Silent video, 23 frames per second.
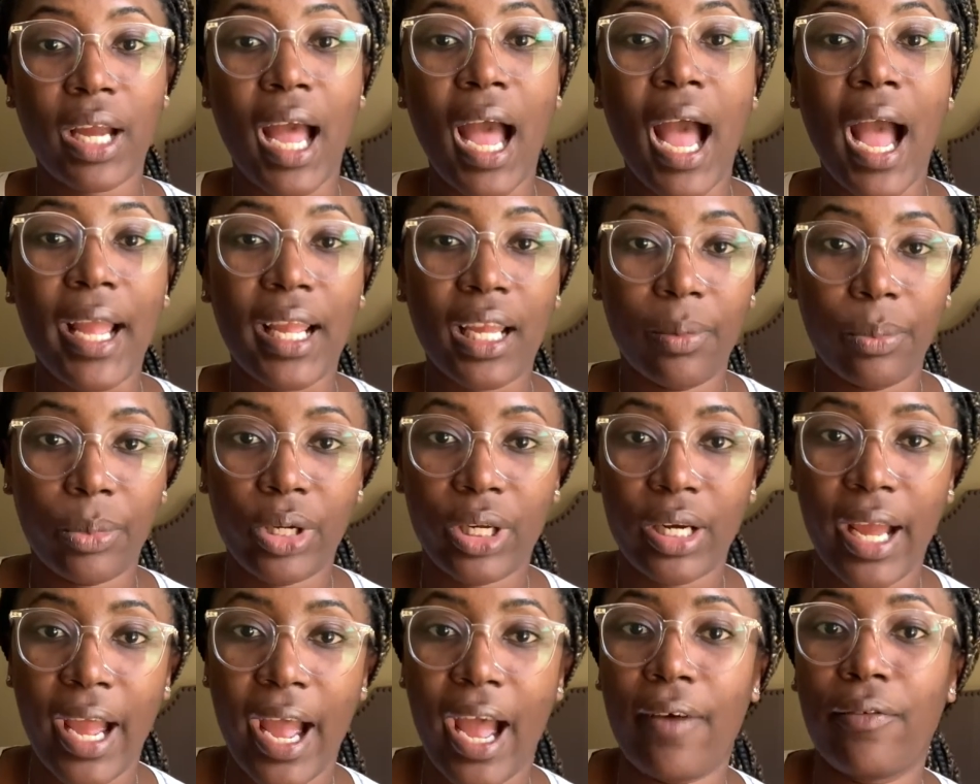I am gonna
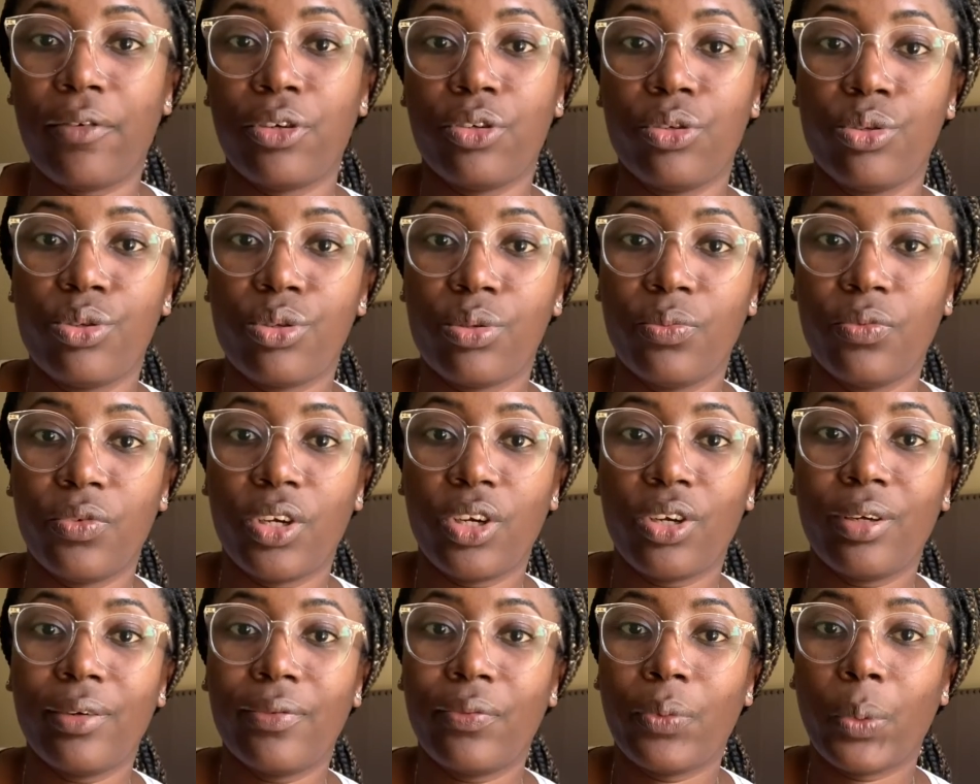have a YouTube
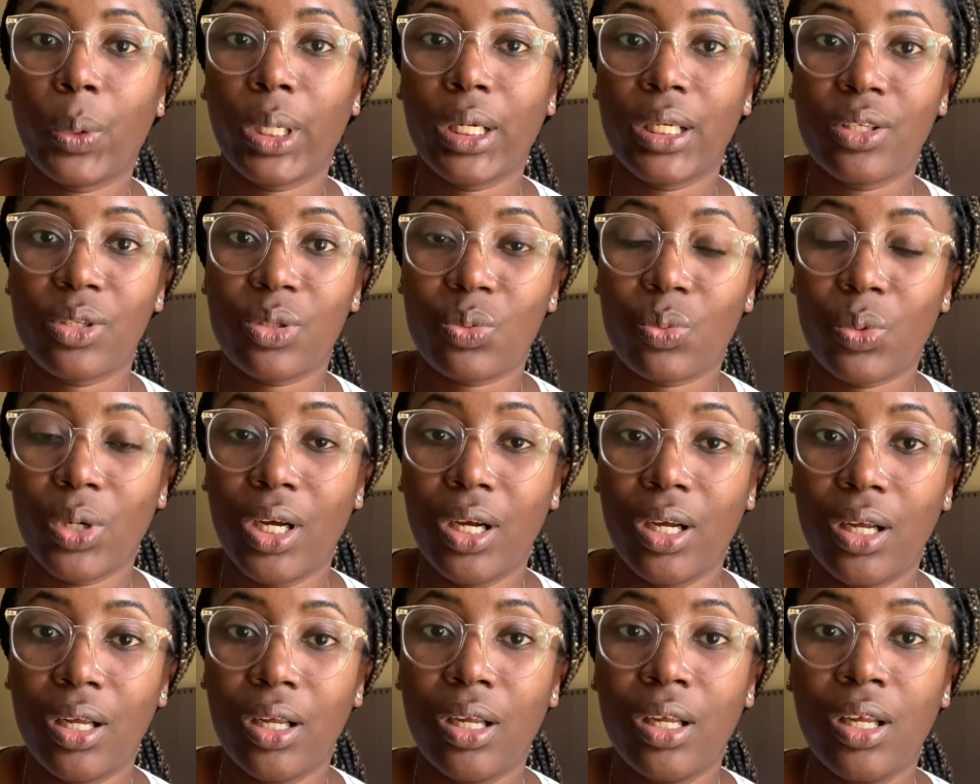video for it as
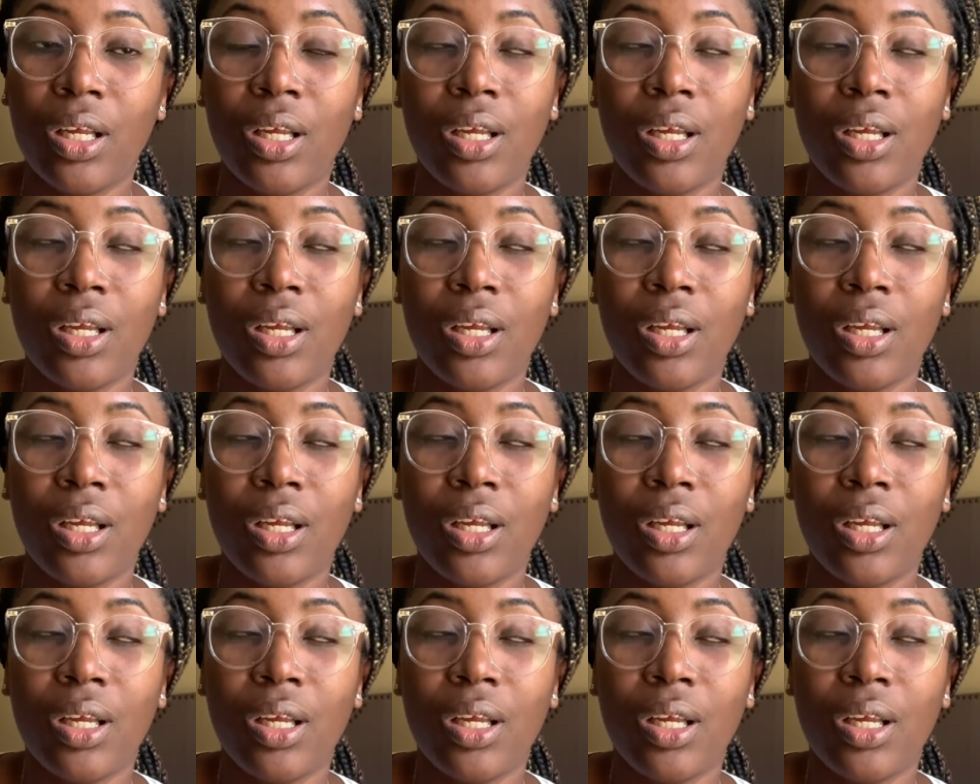well,